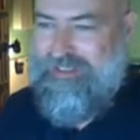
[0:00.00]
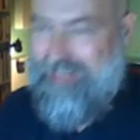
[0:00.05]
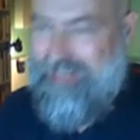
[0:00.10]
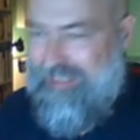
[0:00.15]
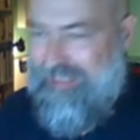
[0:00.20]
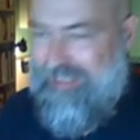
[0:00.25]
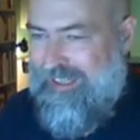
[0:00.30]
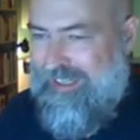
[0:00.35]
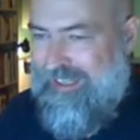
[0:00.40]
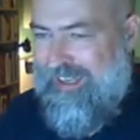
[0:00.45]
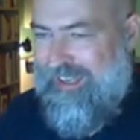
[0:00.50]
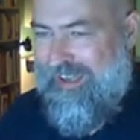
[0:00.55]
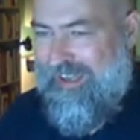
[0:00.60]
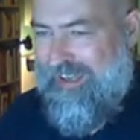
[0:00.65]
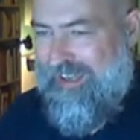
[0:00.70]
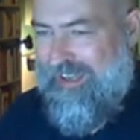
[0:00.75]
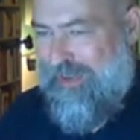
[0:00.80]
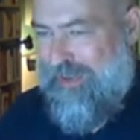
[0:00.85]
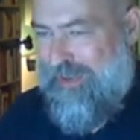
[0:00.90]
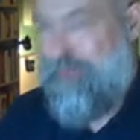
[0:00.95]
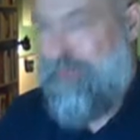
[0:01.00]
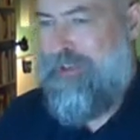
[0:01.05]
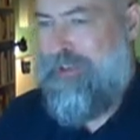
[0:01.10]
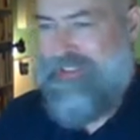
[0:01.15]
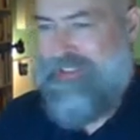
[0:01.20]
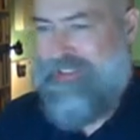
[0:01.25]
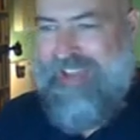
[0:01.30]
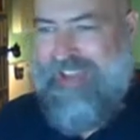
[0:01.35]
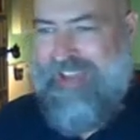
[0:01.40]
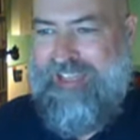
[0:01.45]
Another one is
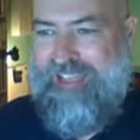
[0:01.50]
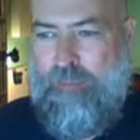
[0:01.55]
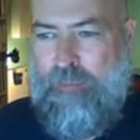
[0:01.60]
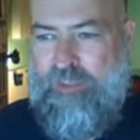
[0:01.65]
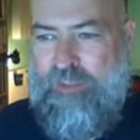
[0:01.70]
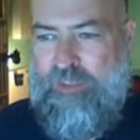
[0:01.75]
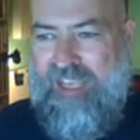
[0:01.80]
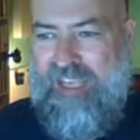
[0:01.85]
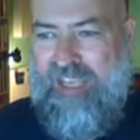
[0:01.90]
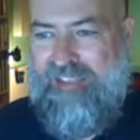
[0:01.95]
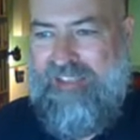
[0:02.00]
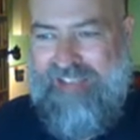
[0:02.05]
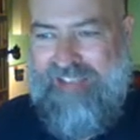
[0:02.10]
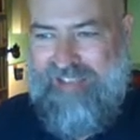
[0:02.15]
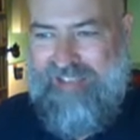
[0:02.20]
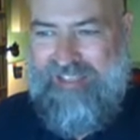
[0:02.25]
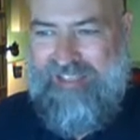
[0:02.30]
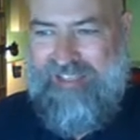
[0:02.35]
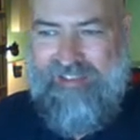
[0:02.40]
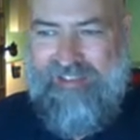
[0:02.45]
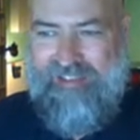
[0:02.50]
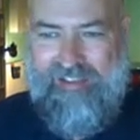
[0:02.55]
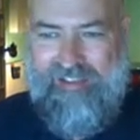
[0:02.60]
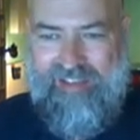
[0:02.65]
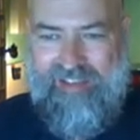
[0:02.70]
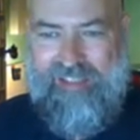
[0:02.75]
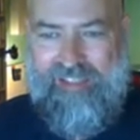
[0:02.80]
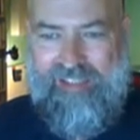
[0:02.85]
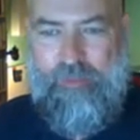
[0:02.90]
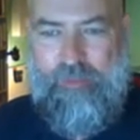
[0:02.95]
90%, as in
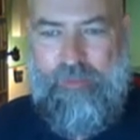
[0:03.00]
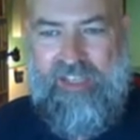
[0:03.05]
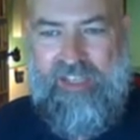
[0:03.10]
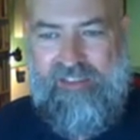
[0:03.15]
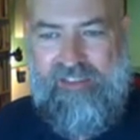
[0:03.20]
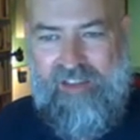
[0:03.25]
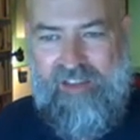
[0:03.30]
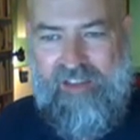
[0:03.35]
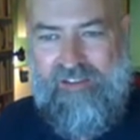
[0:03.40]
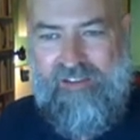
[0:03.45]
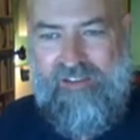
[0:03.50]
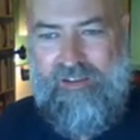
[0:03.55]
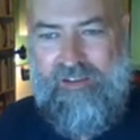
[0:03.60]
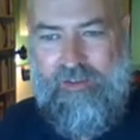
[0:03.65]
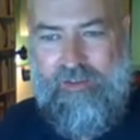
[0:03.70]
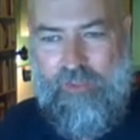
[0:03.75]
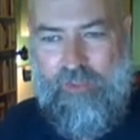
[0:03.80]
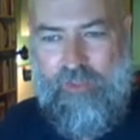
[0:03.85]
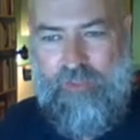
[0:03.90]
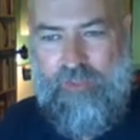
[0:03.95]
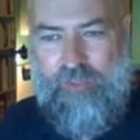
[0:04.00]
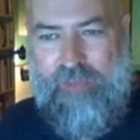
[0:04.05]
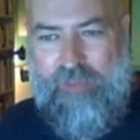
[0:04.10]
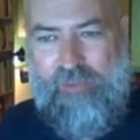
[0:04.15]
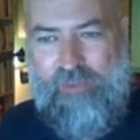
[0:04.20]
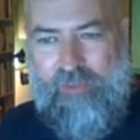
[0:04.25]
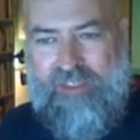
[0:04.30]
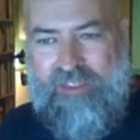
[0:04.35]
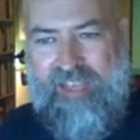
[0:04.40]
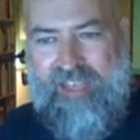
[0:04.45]
90% done, which people
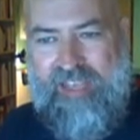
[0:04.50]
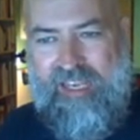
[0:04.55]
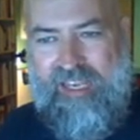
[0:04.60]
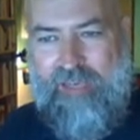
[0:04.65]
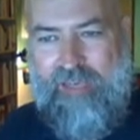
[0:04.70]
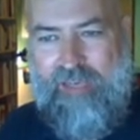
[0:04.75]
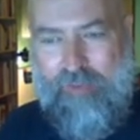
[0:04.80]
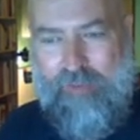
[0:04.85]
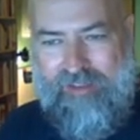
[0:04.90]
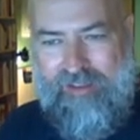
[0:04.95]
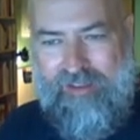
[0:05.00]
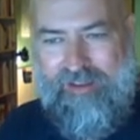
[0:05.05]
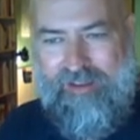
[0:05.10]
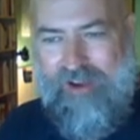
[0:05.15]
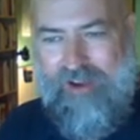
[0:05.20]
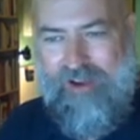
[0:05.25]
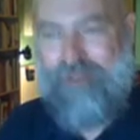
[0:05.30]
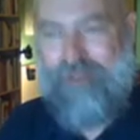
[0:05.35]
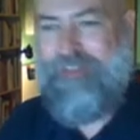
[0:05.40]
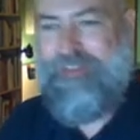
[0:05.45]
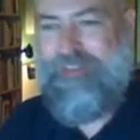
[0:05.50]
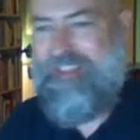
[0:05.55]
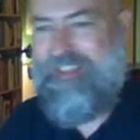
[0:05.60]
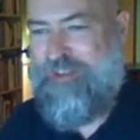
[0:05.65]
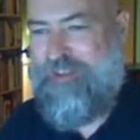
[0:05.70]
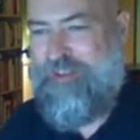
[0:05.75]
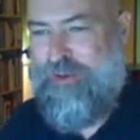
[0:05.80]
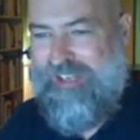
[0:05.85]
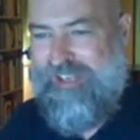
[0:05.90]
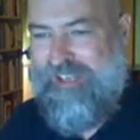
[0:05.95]
say with 100%
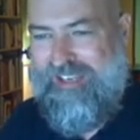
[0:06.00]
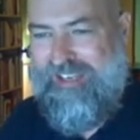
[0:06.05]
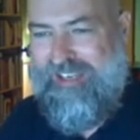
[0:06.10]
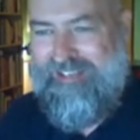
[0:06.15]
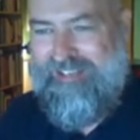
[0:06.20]
certainty.